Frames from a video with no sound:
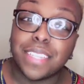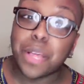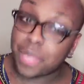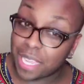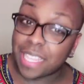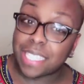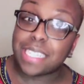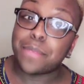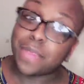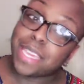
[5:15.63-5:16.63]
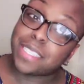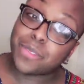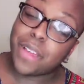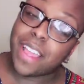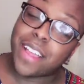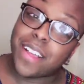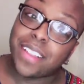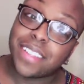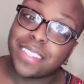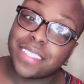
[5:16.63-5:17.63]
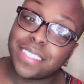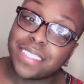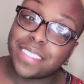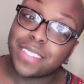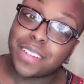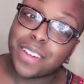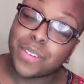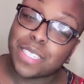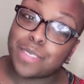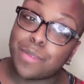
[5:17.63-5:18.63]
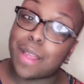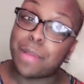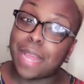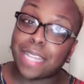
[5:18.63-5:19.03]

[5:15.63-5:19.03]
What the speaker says: Low-key, that's in me as well, which is, I'm